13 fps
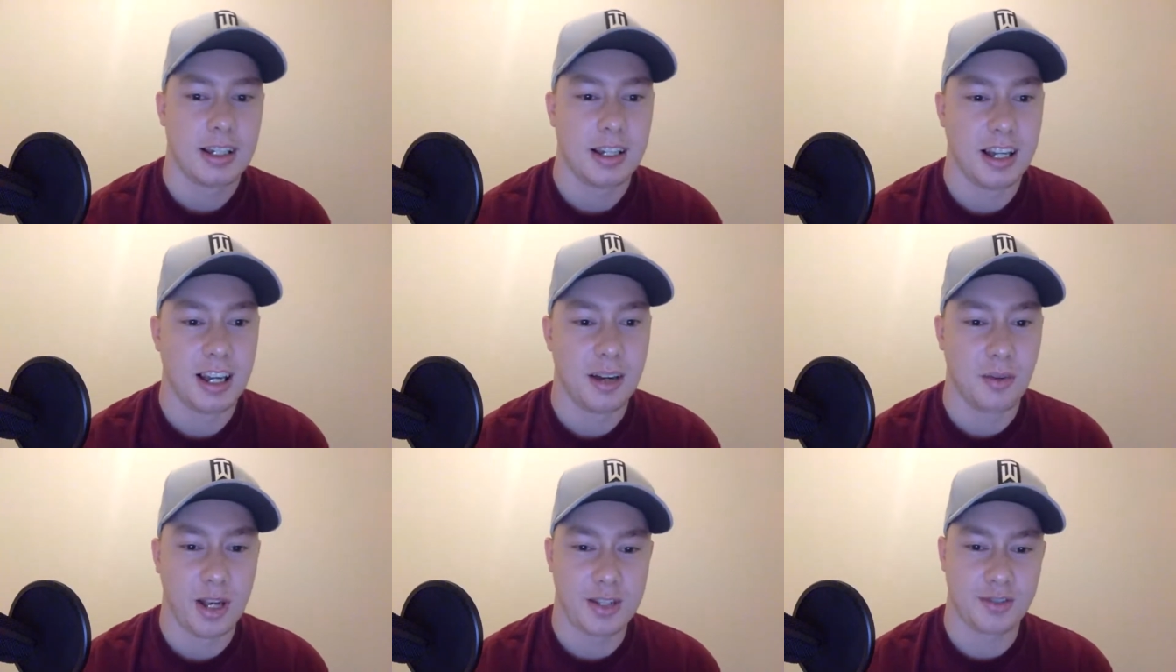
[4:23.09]

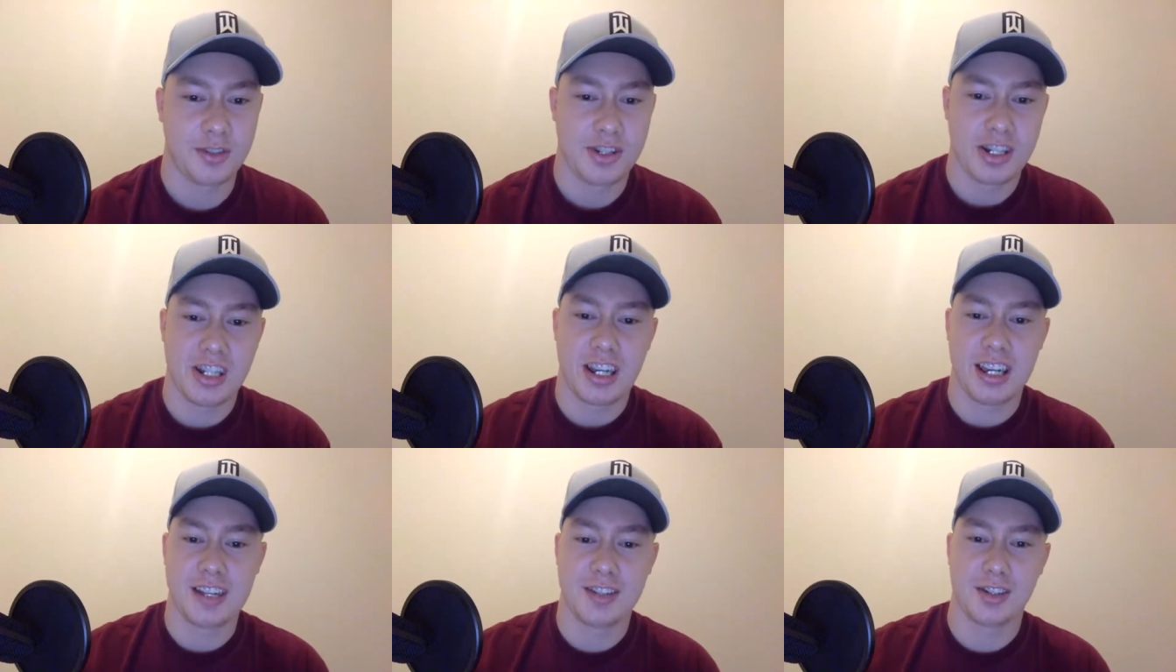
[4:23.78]
West Virginia,
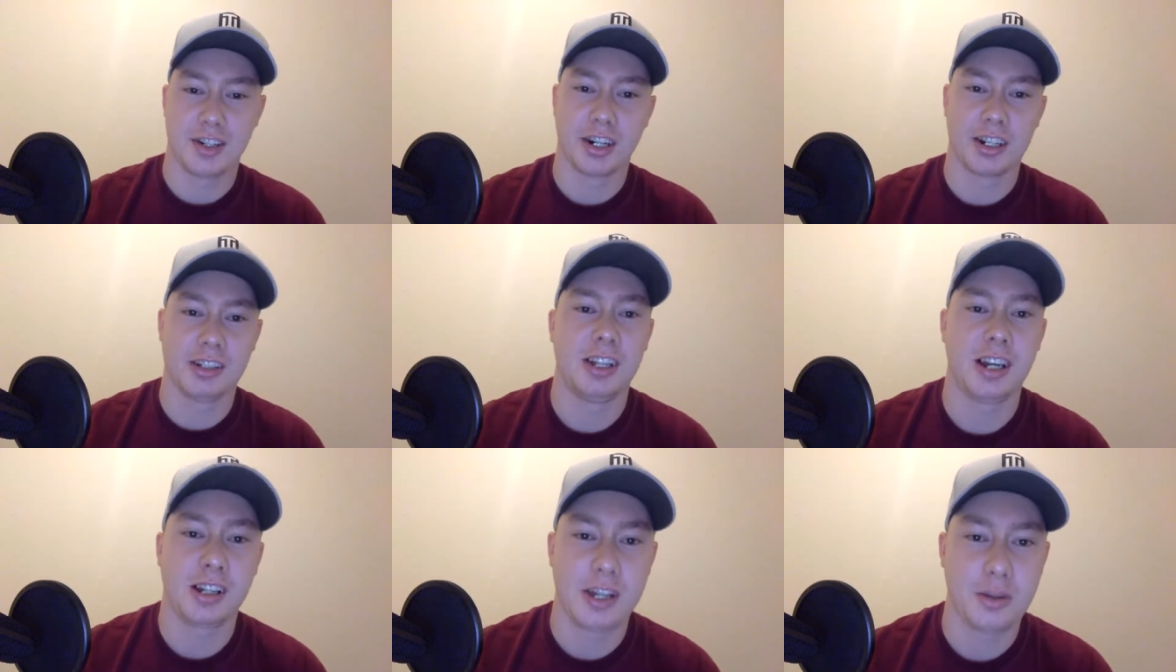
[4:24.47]
Eastern
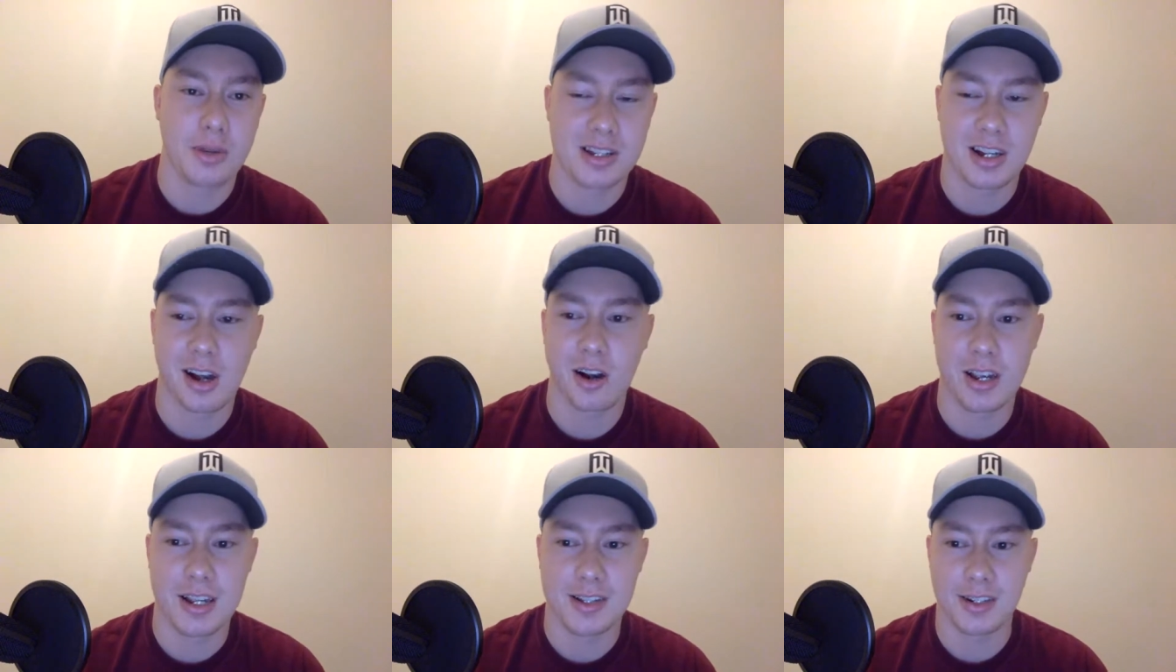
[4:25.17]
Kentucky. We saw
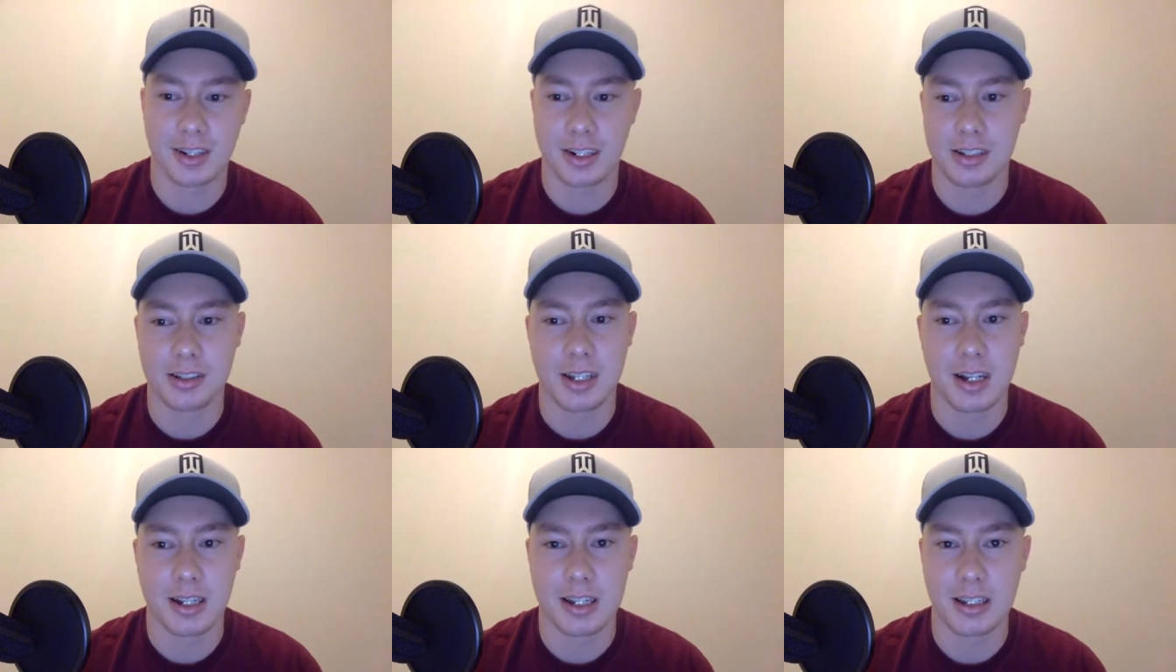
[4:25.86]
Eastern
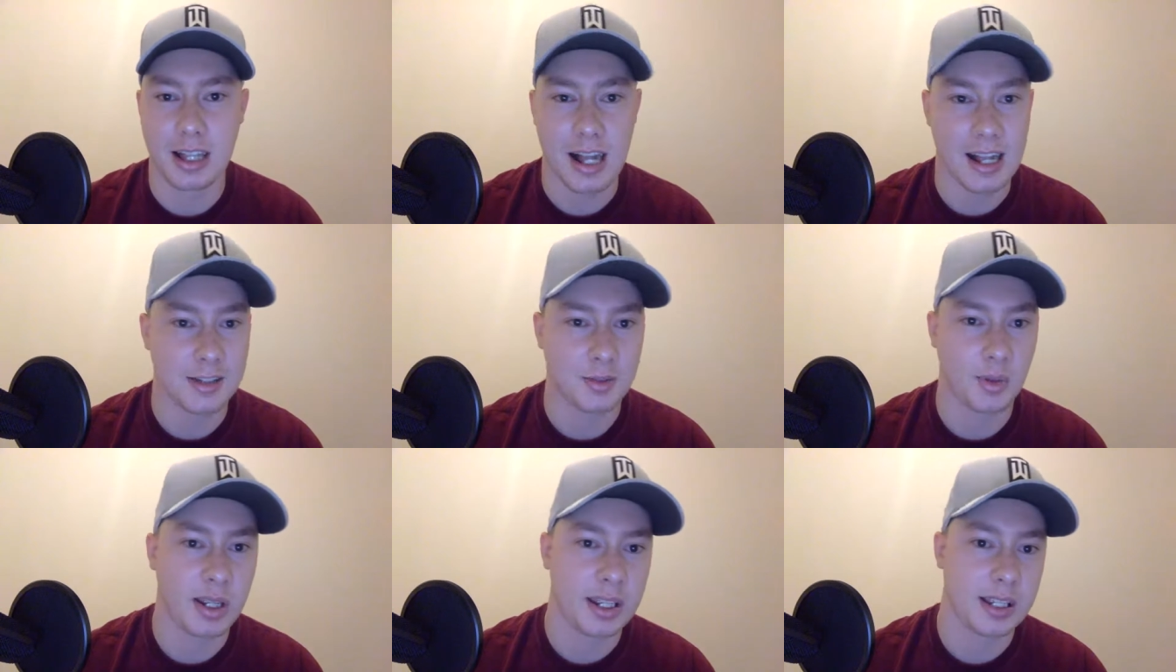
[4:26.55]
Kentucky last
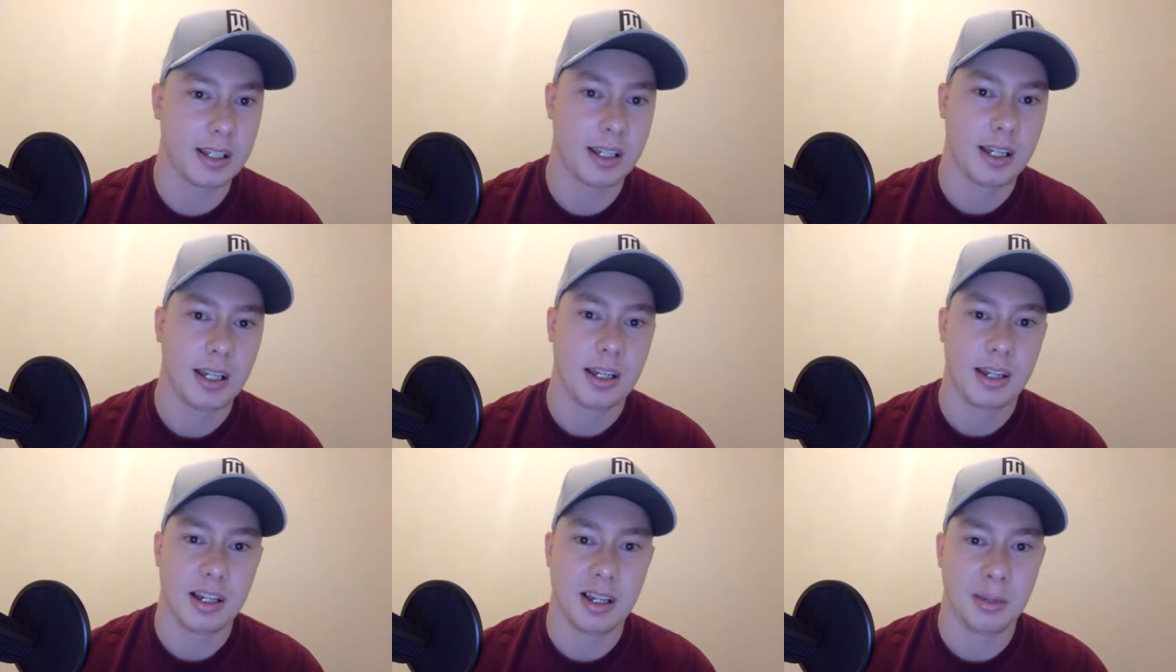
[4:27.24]
week,
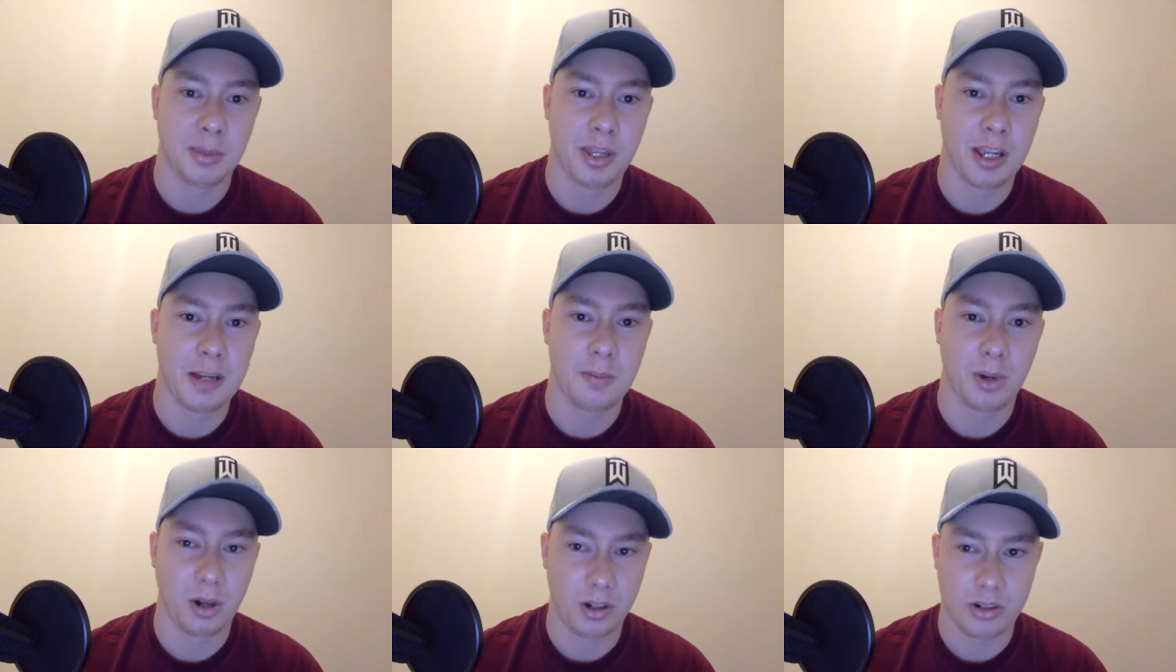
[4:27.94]
played
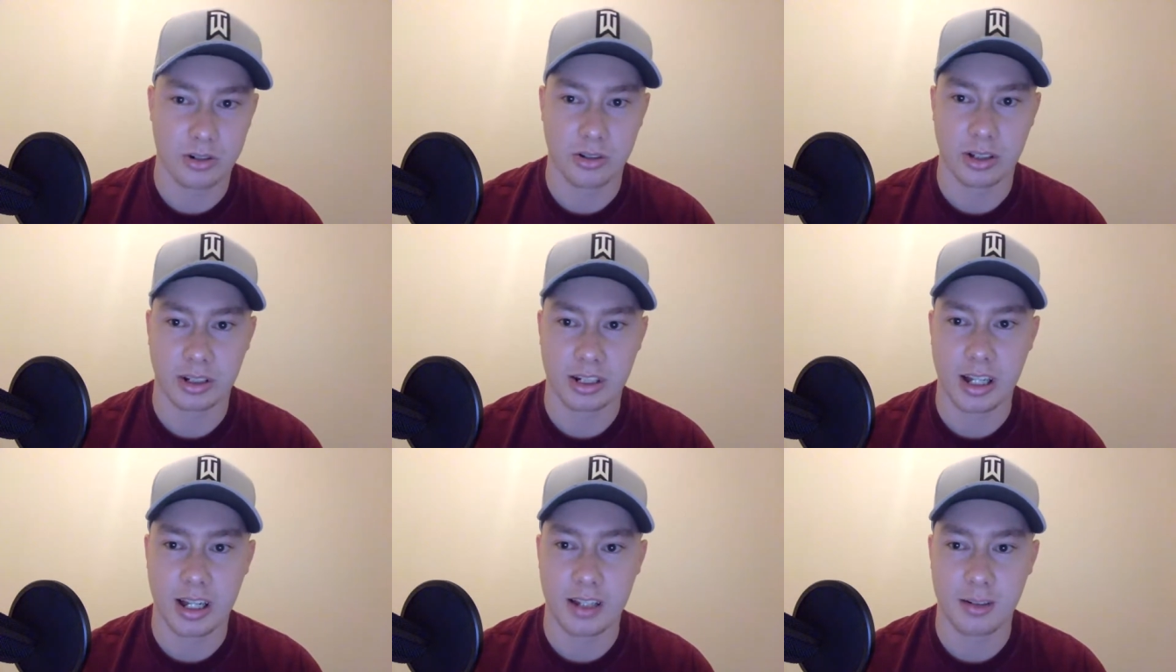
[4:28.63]
Marshall and
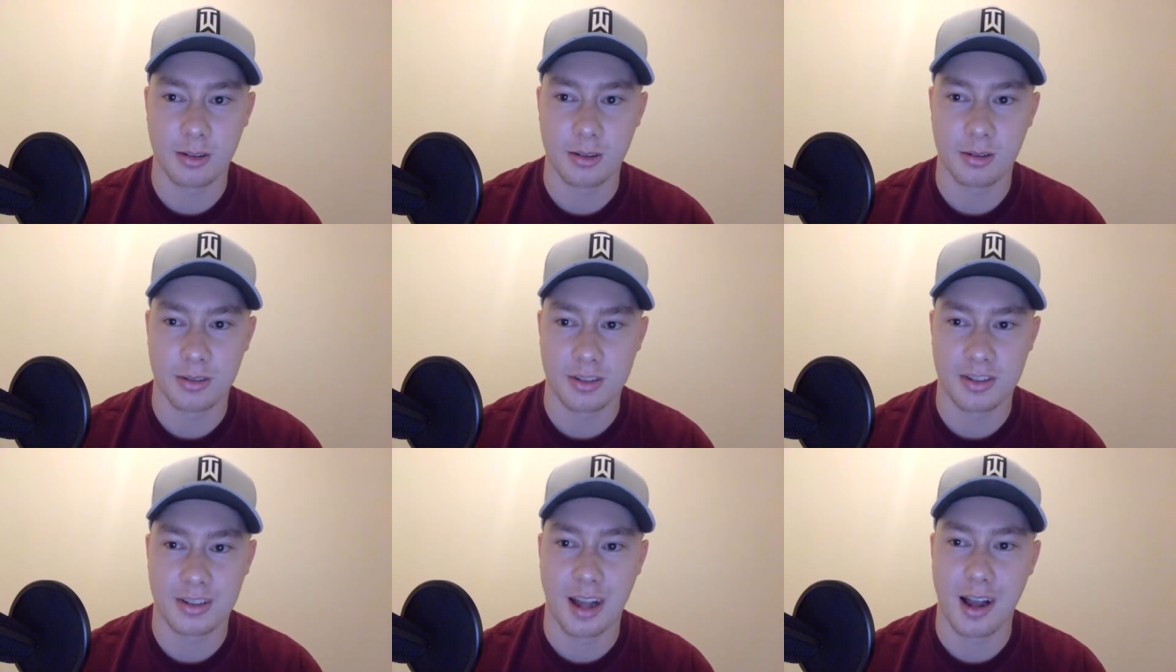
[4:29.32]
got
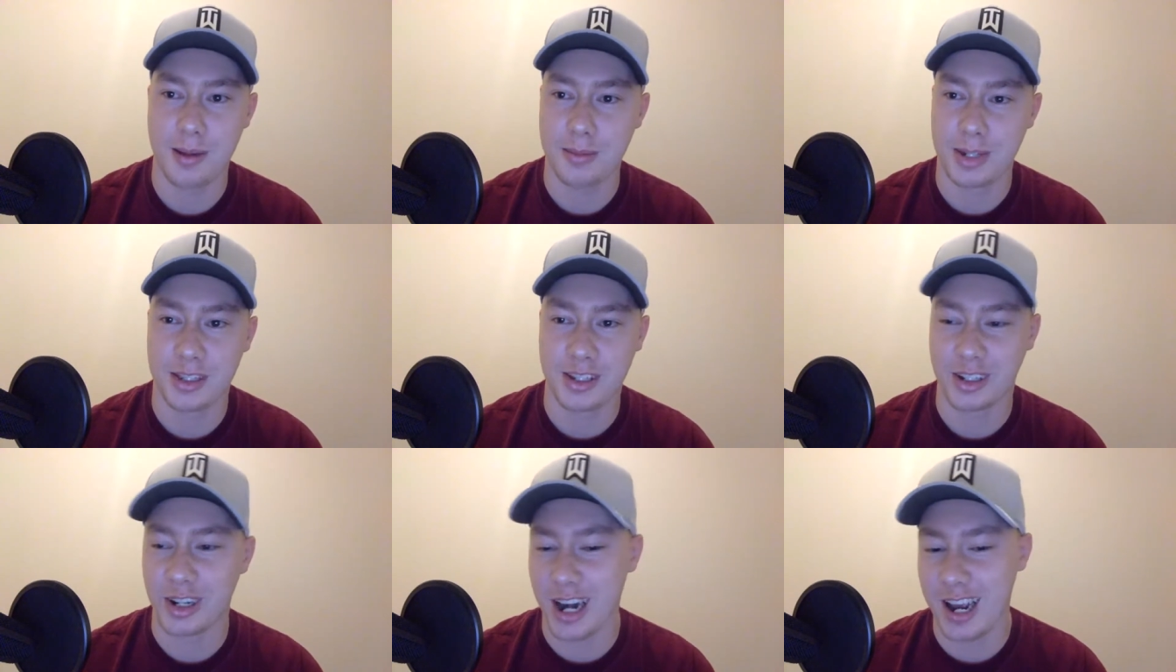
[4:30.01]
stomped in the
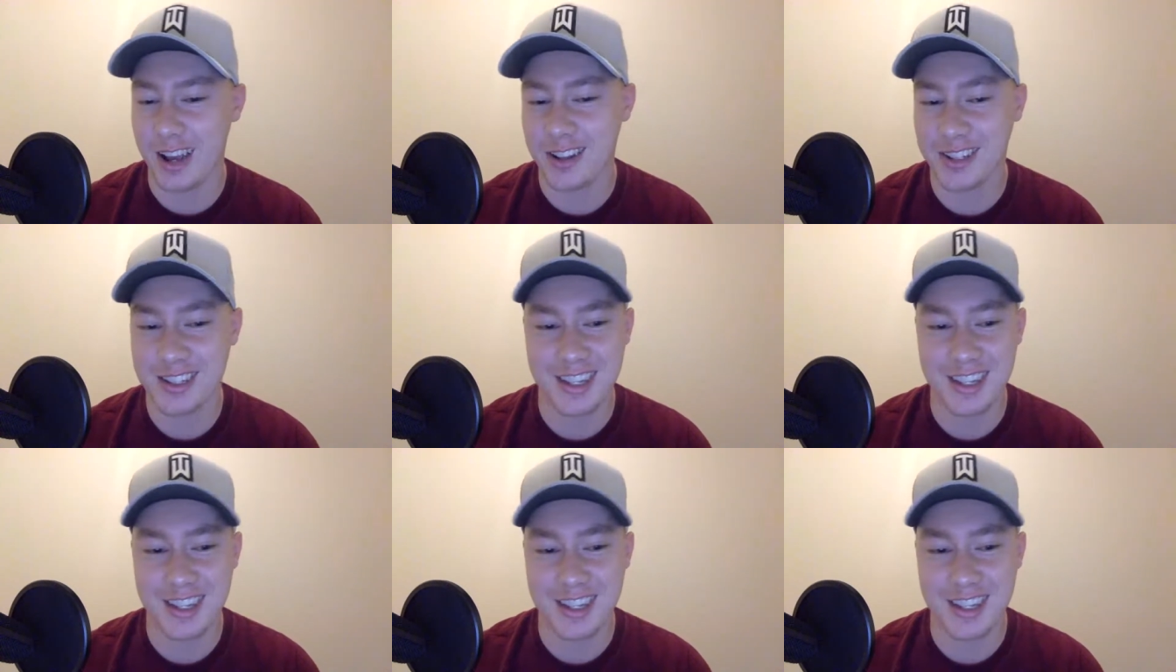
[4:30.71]
ground.